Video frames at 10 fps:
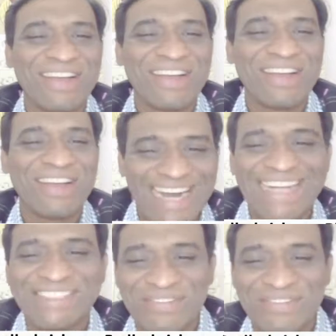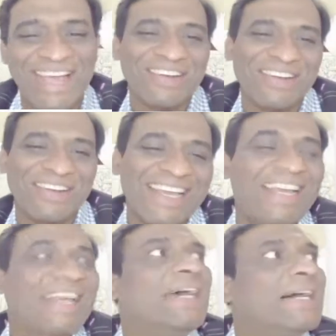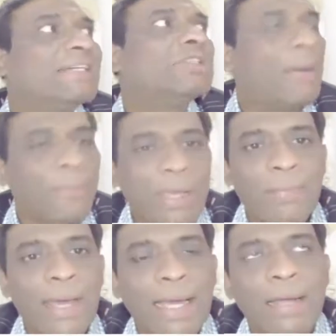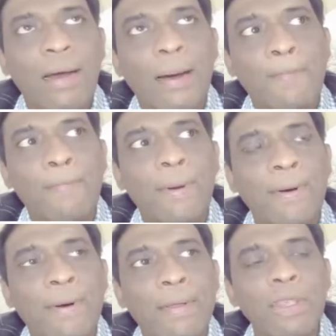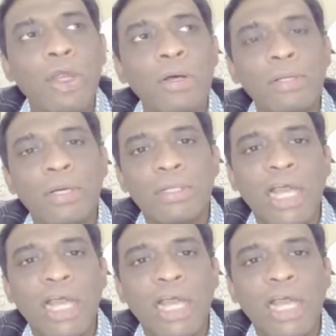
because it starts from there only. So coming back, um, uh, you know,